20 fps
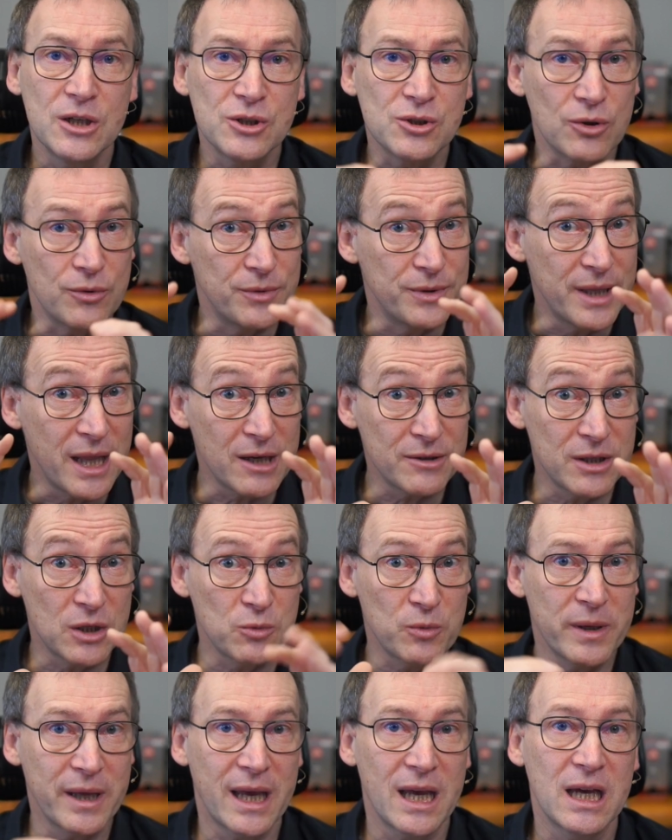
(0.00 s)
So now
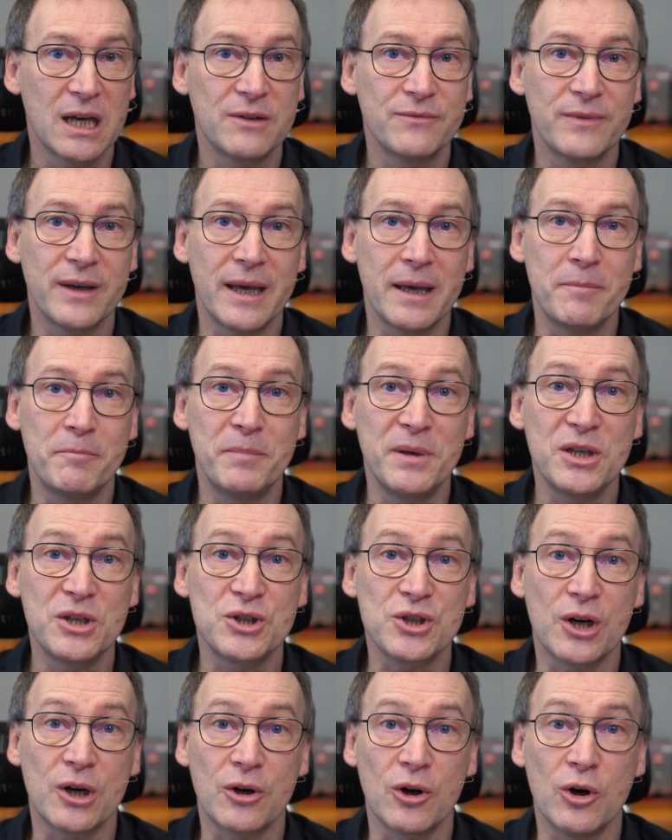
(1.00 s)
that we have a
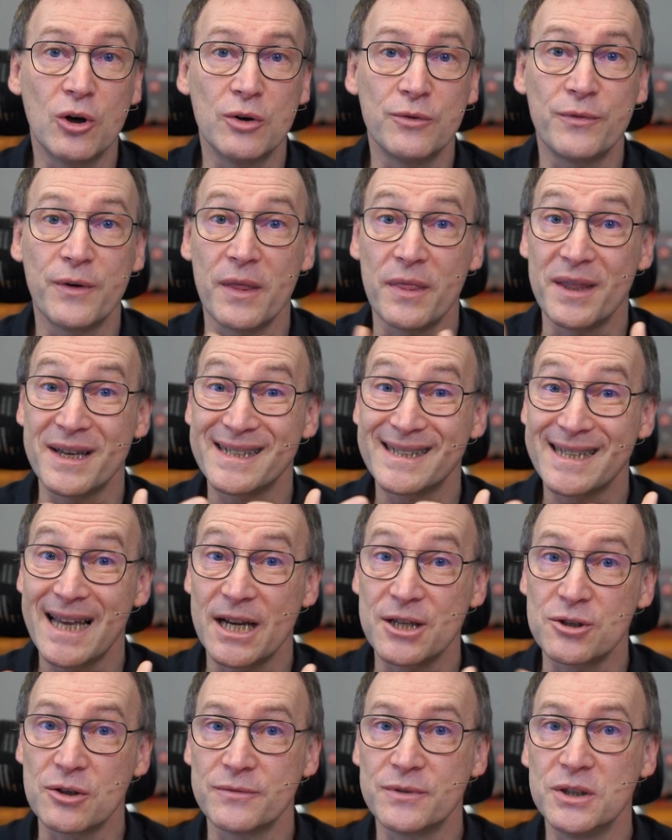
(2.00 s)
picture of the
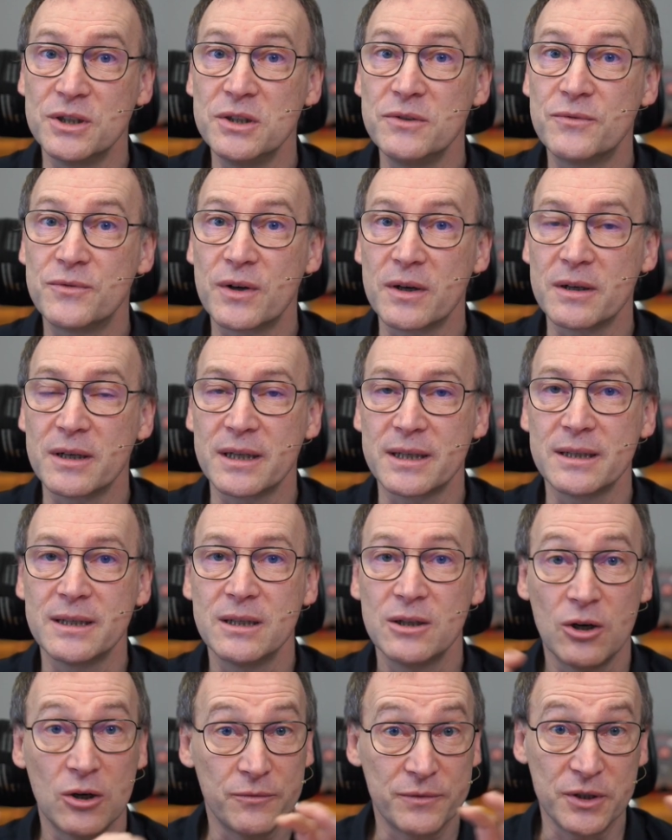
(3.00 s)
size of the different
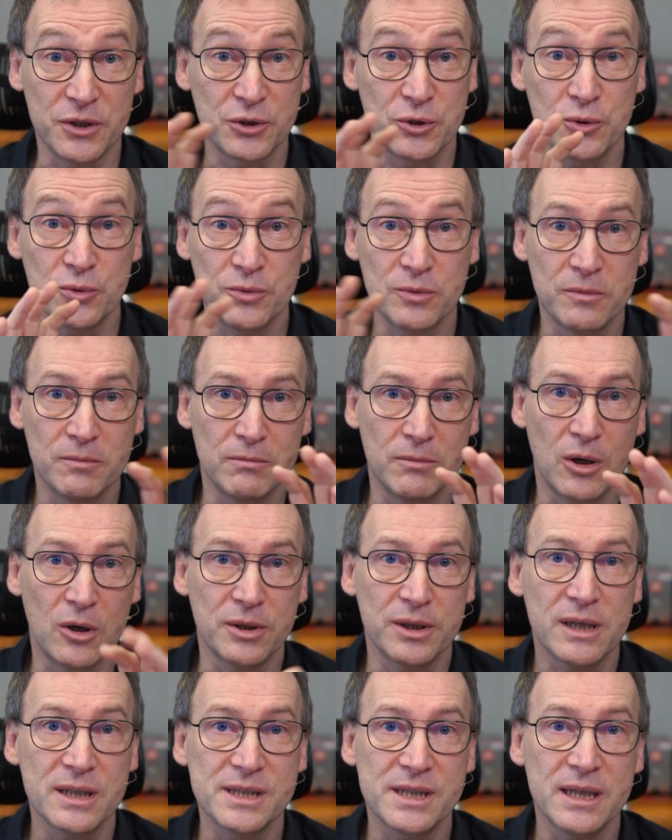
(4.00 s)
of the two
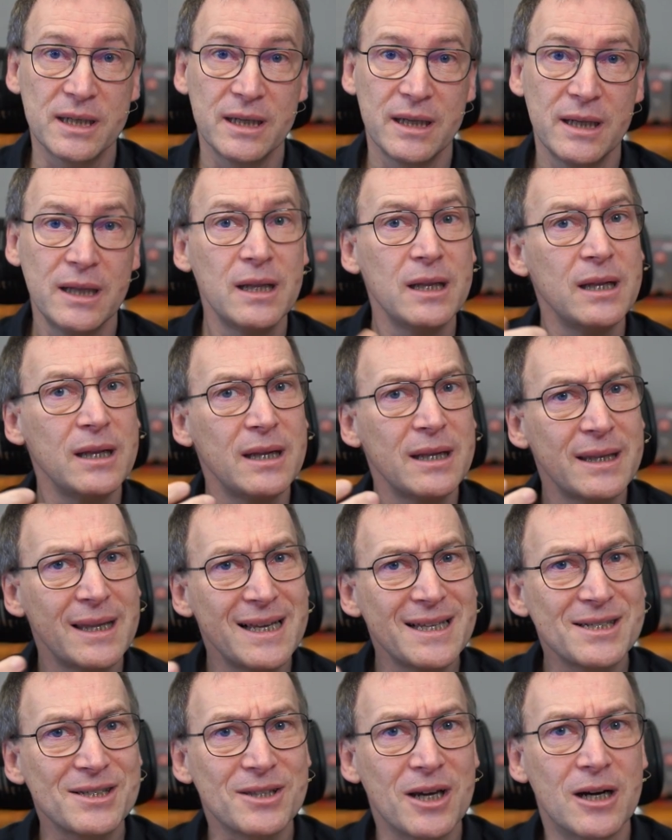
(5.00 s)
models,
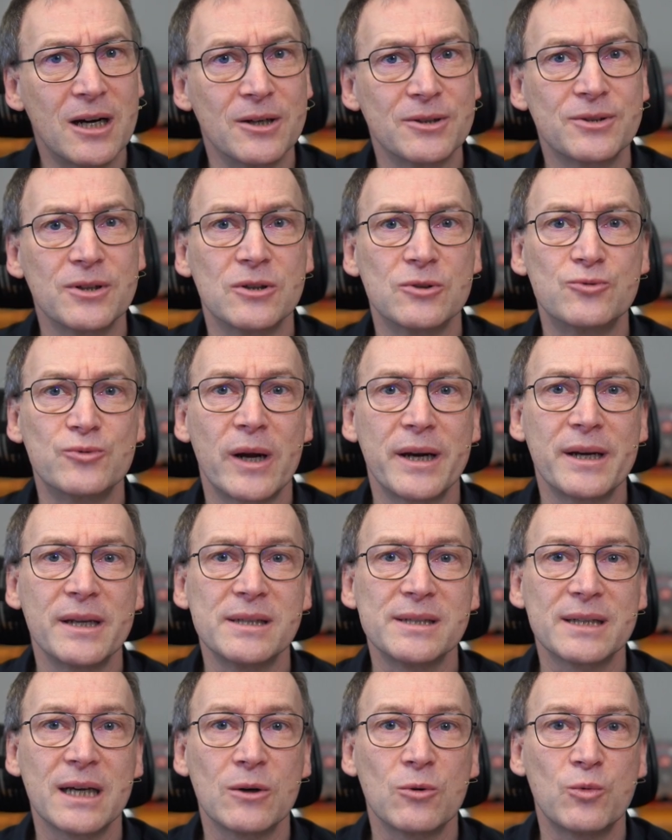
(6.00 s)
let's start
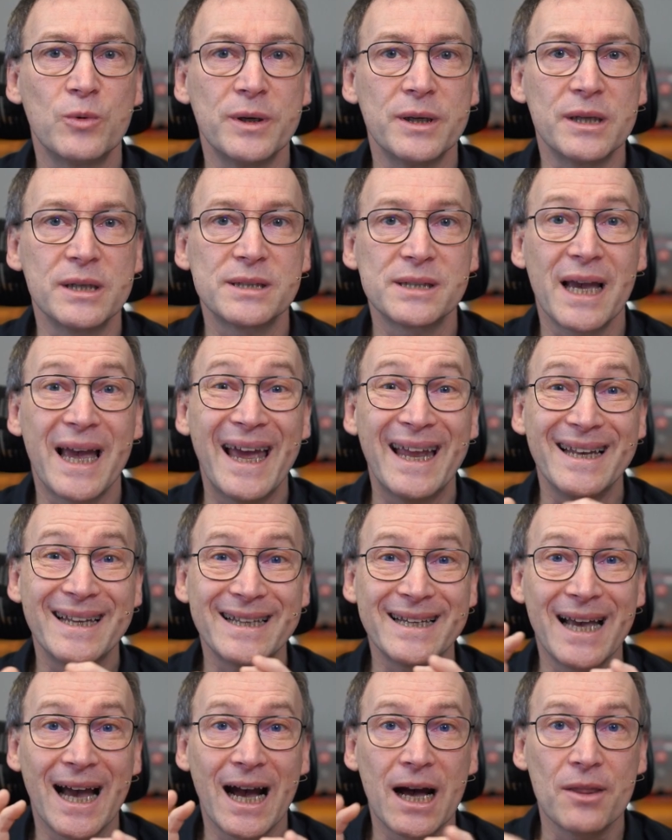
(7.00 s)
running some queries
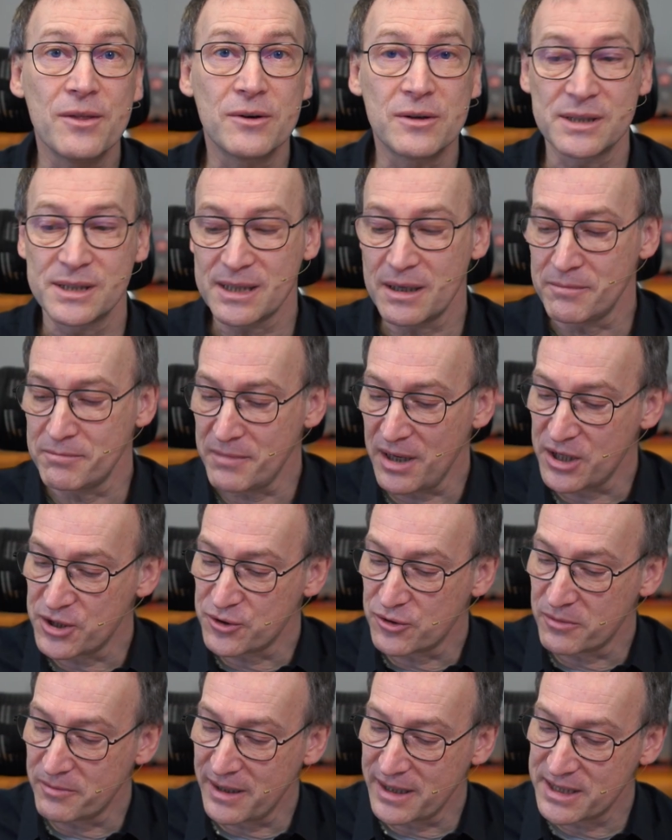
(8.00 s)
and gather some
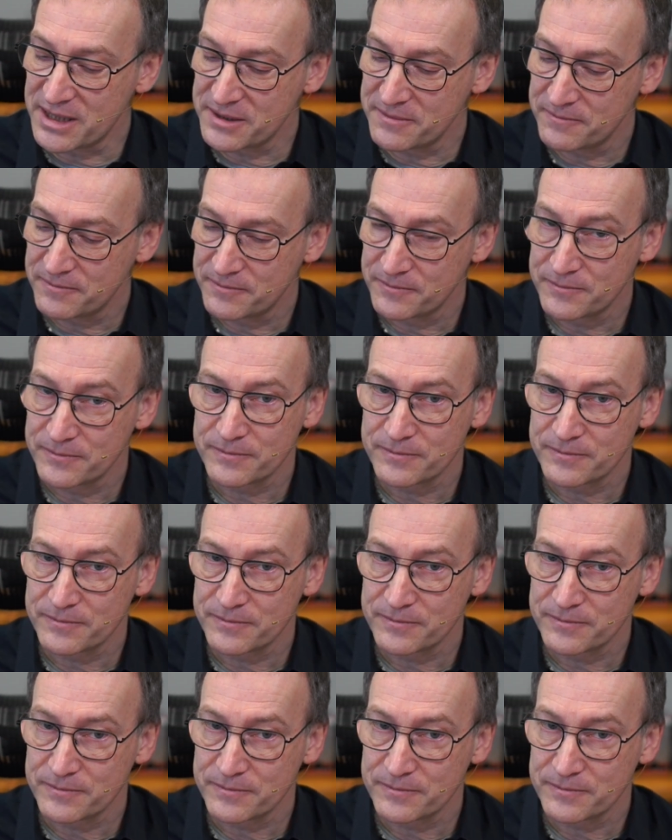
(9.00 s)
measurements.